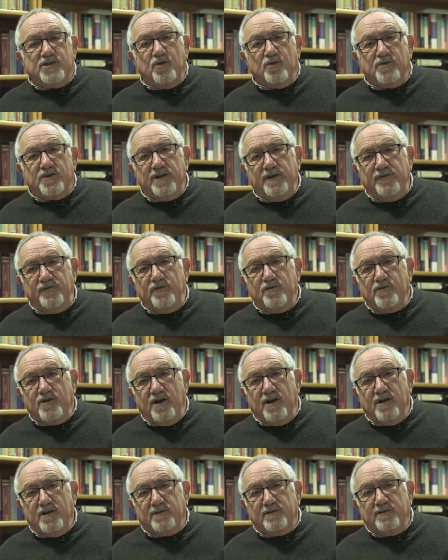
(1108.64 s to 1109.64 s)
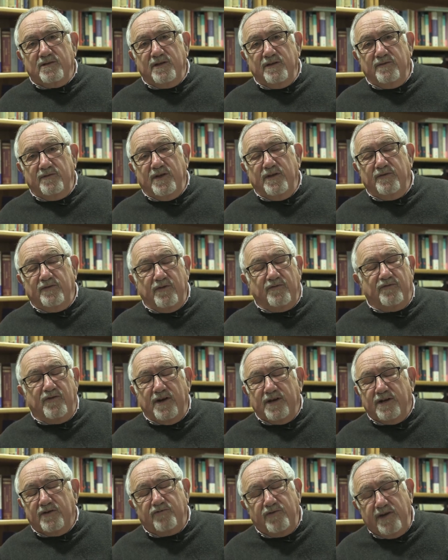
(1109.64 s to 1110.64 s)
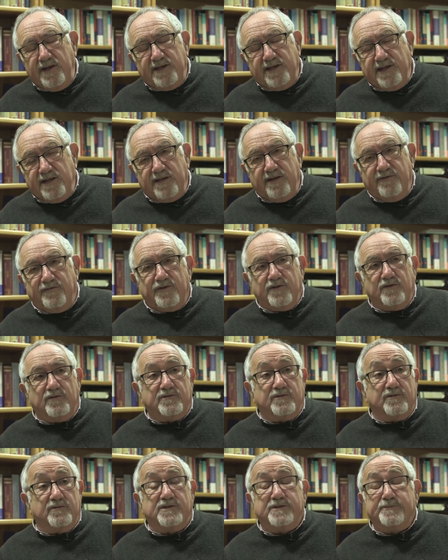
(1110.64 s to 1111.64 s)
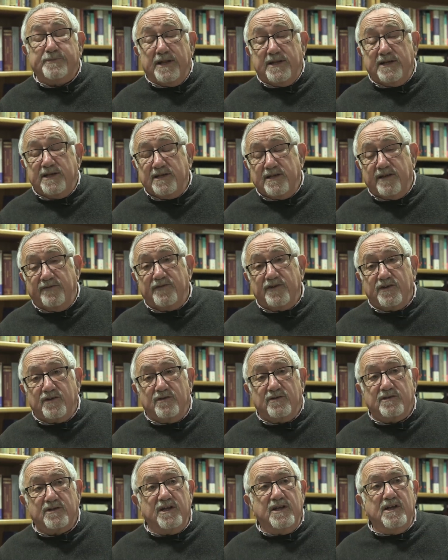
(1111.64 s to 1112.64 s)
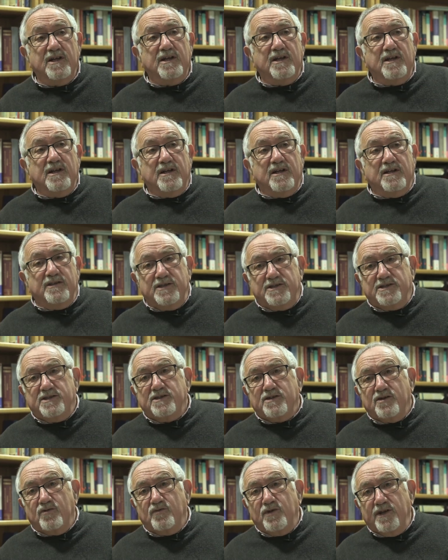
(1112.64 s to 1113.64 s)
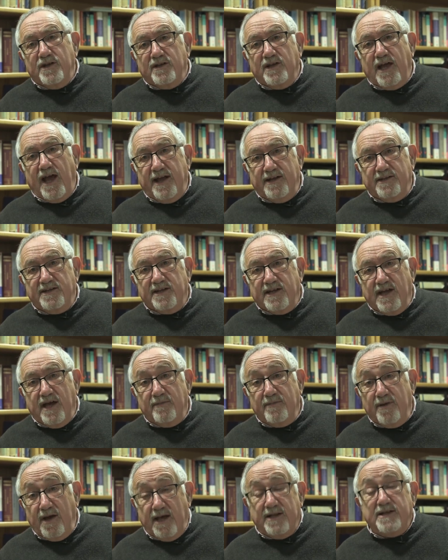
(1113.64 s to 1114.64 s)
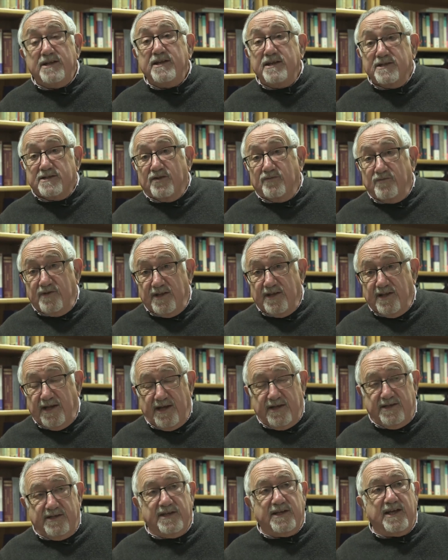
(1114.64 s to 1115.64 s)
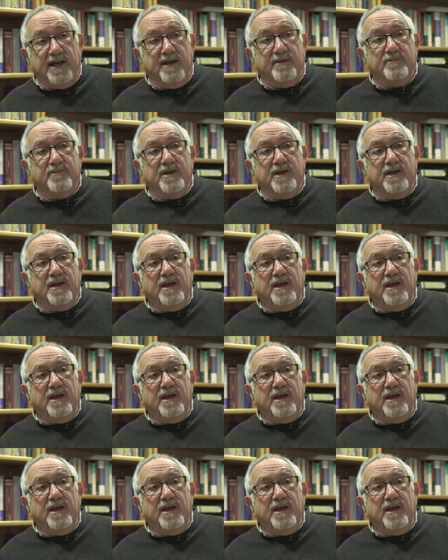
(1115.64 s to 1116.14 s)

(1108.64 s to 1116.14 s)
thought that if you can't, if, if you're finding reading difficult or spelling difficult, this is a real handicap. And it is a real handicap.